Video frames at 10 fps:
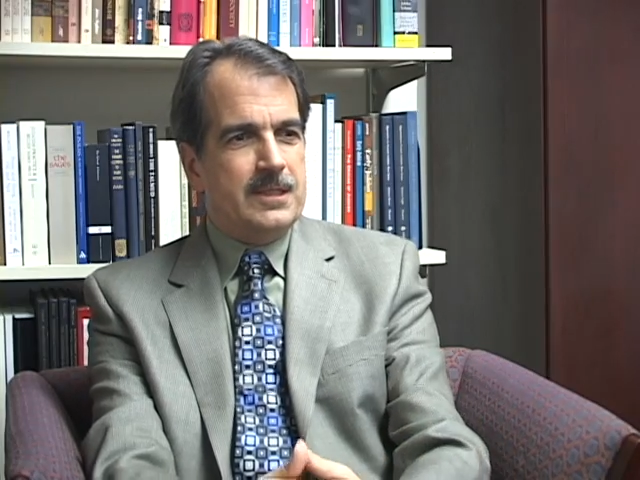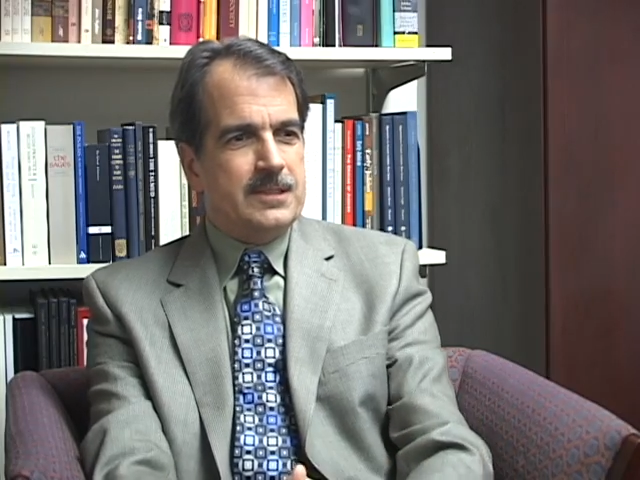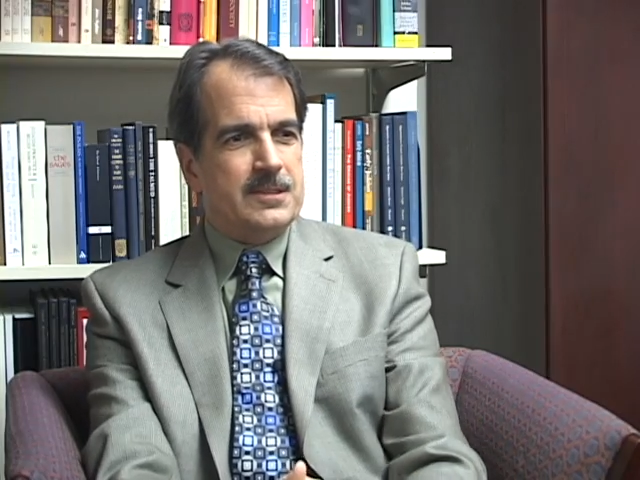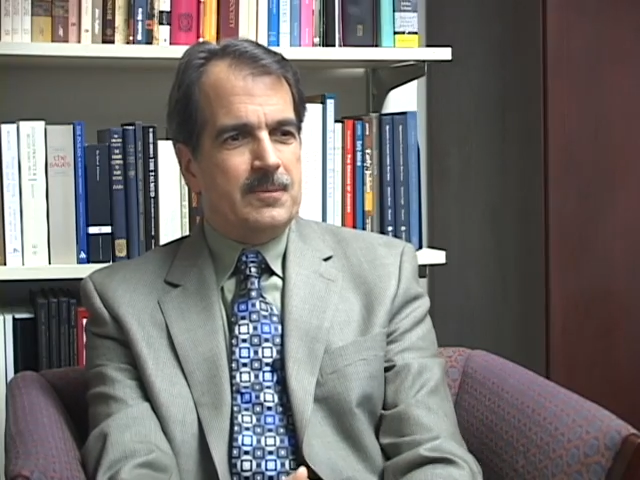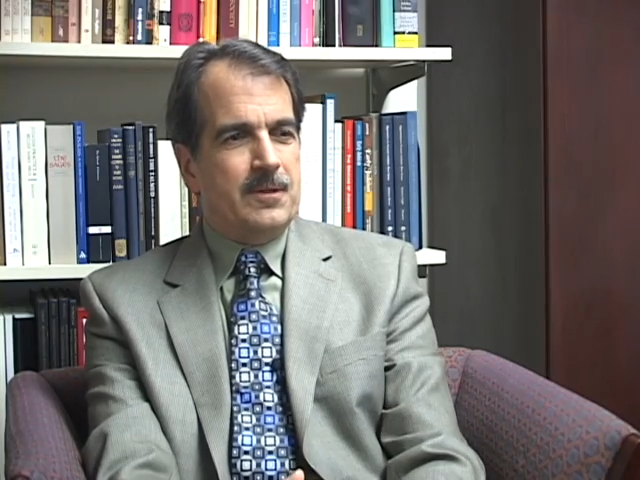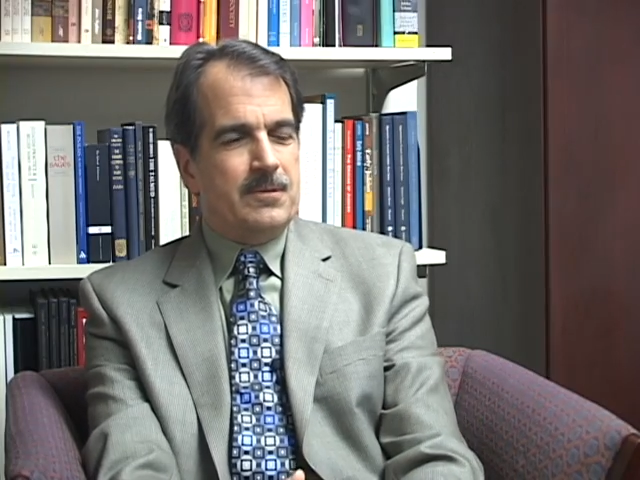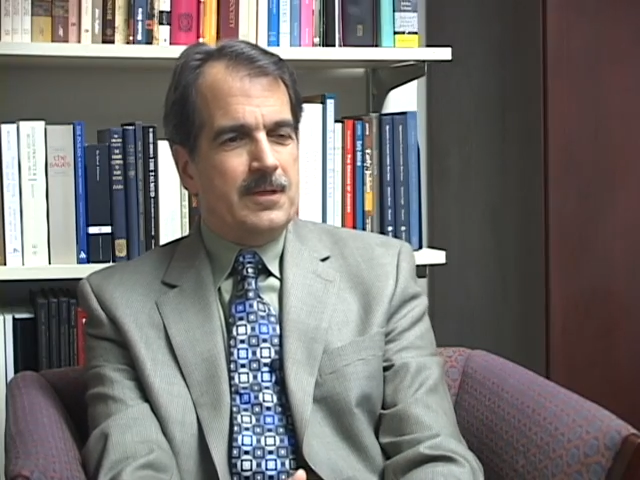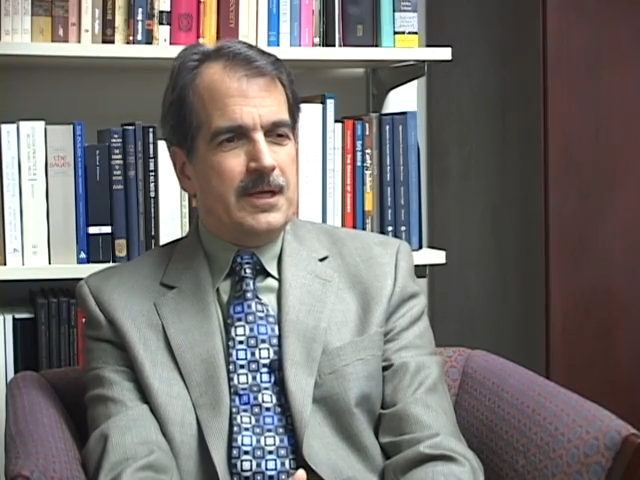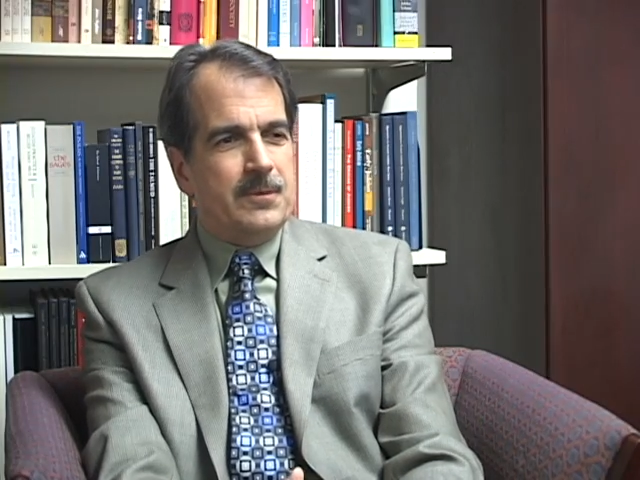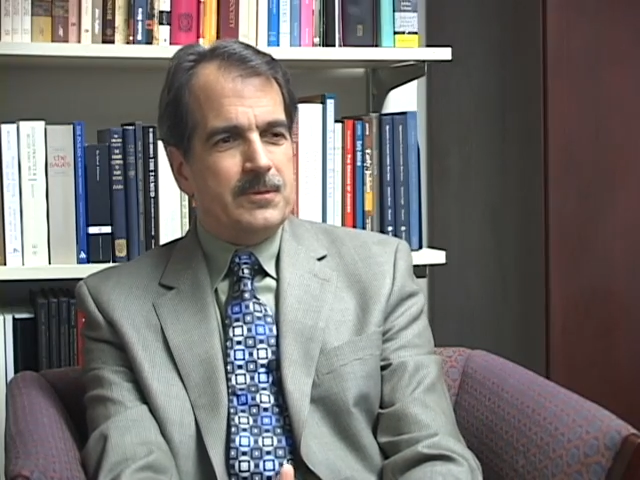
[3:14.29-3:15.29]
some other
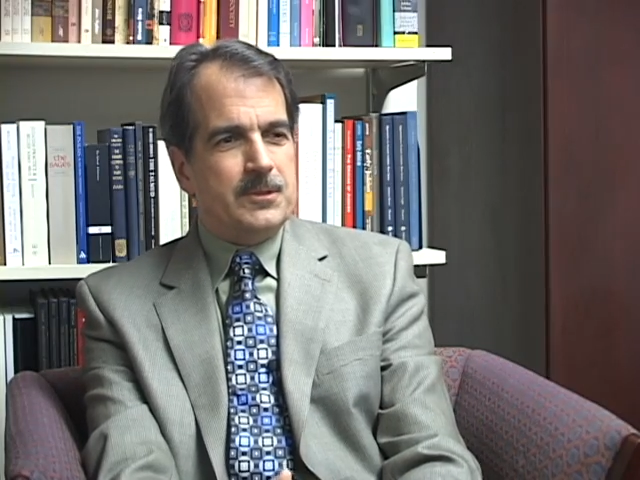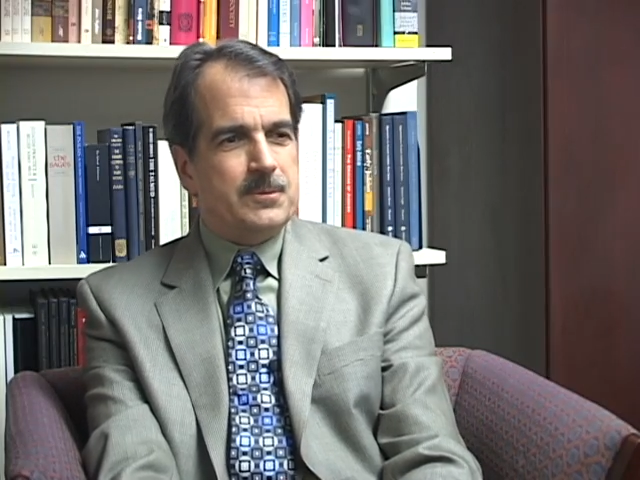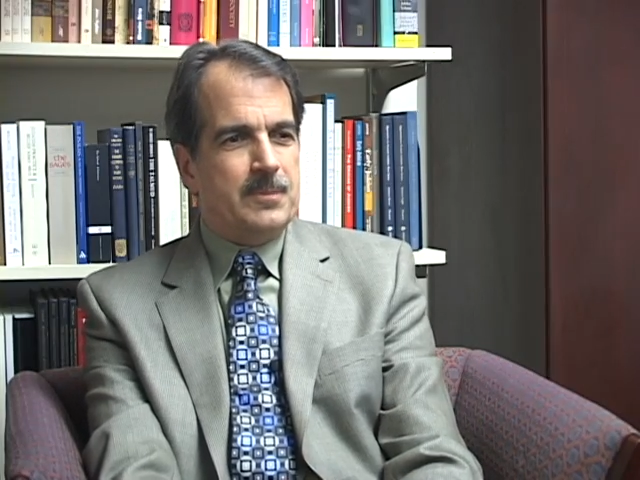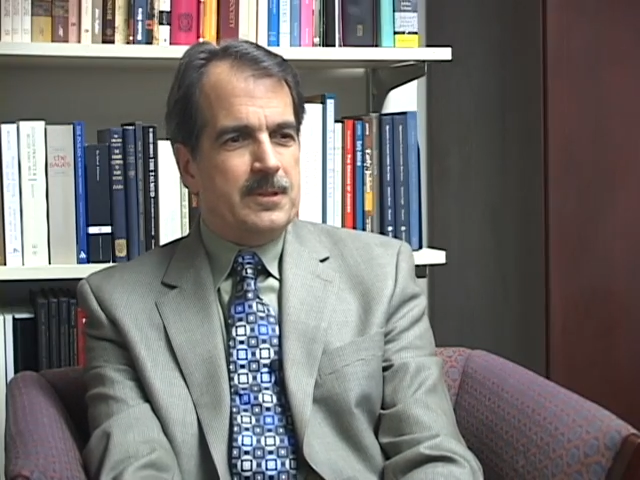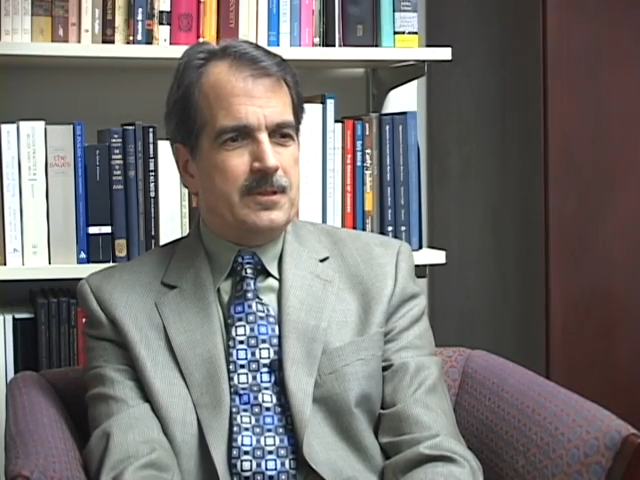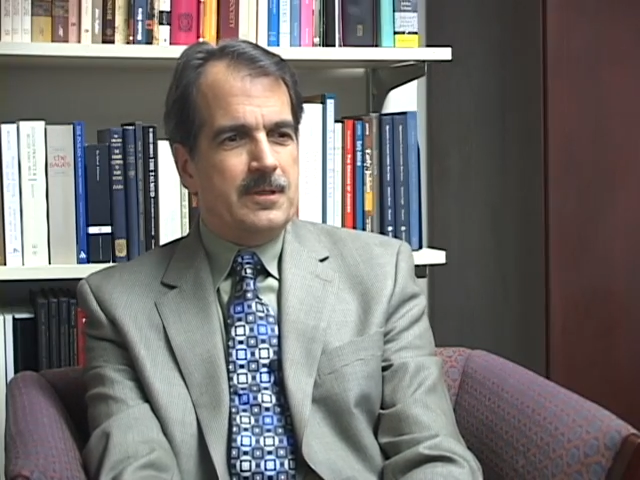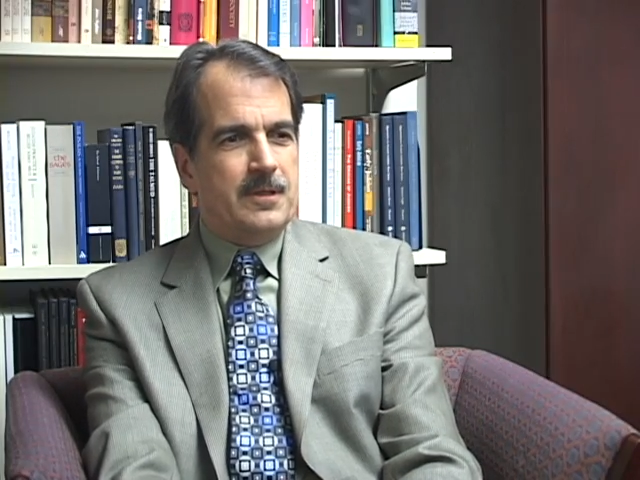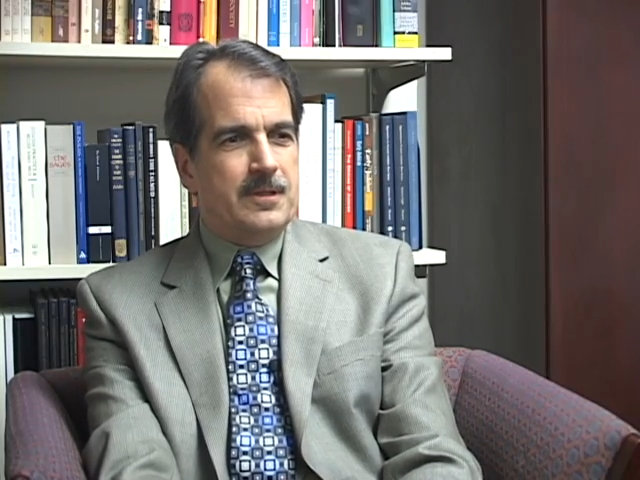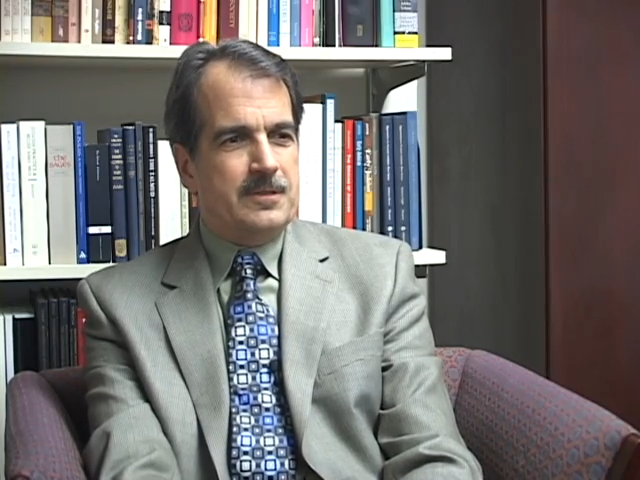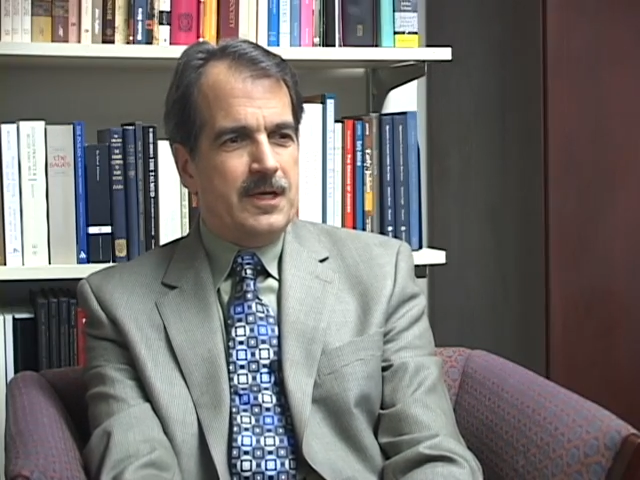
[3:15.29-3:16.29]
language, but
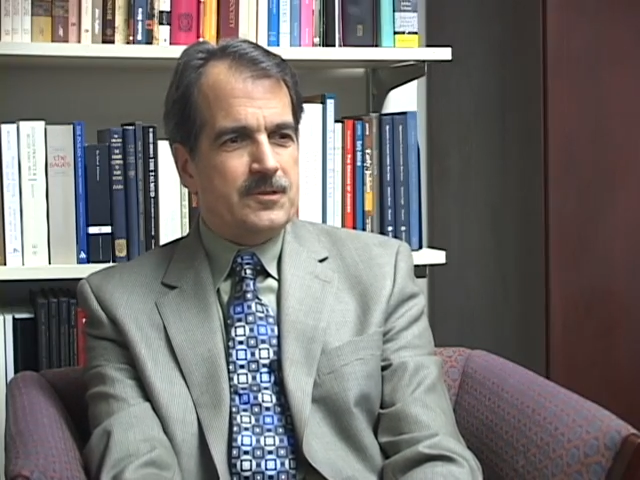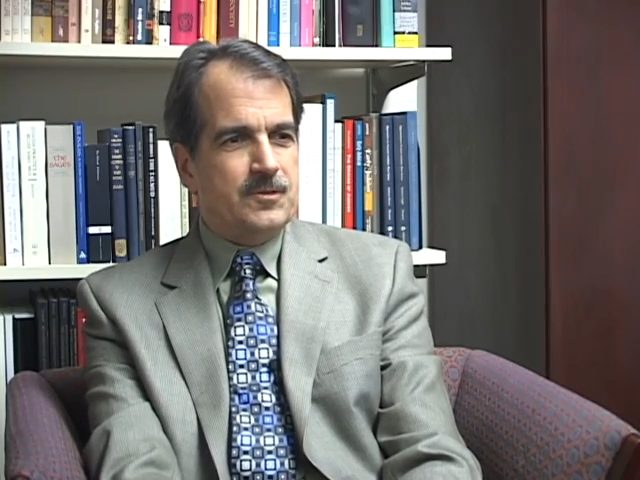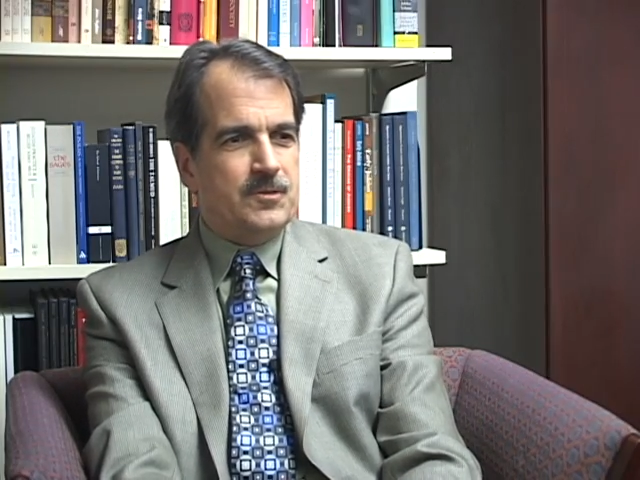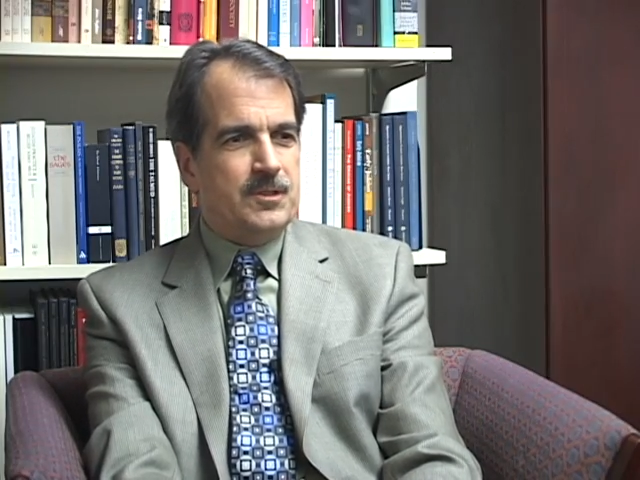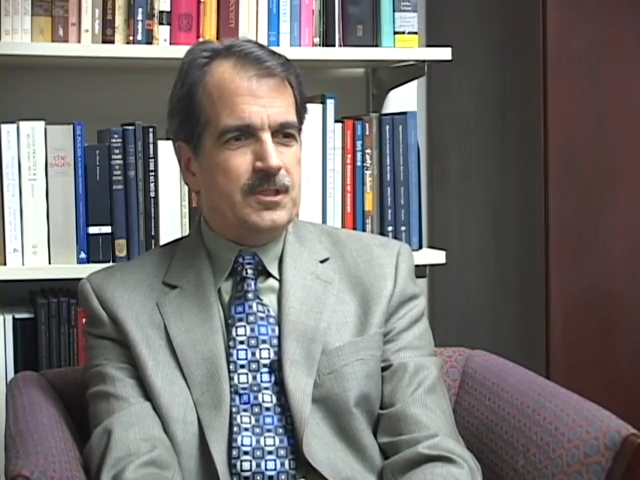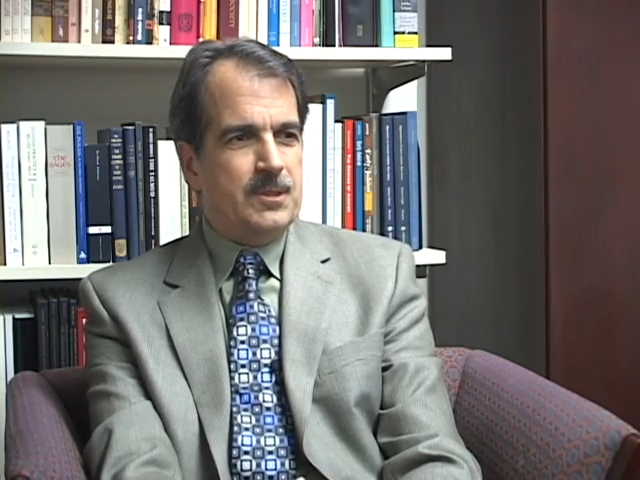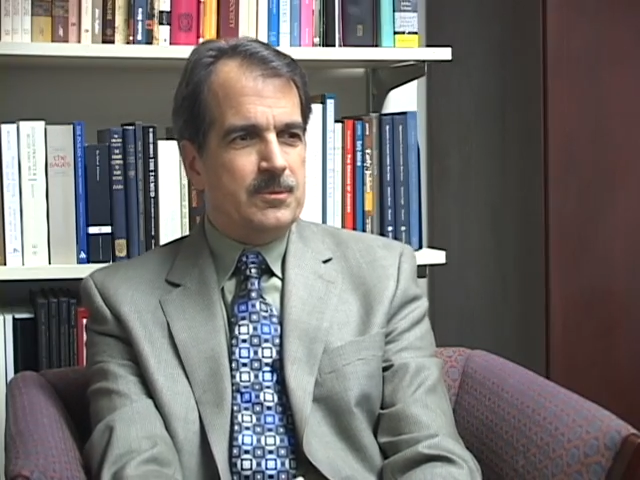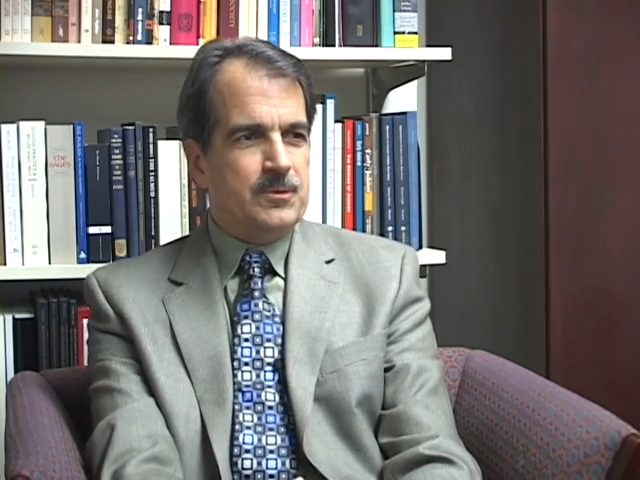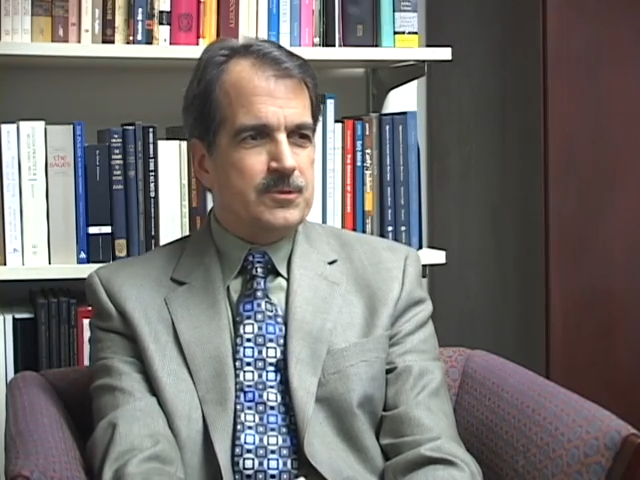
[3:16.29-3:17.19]
the text is in Hebrew.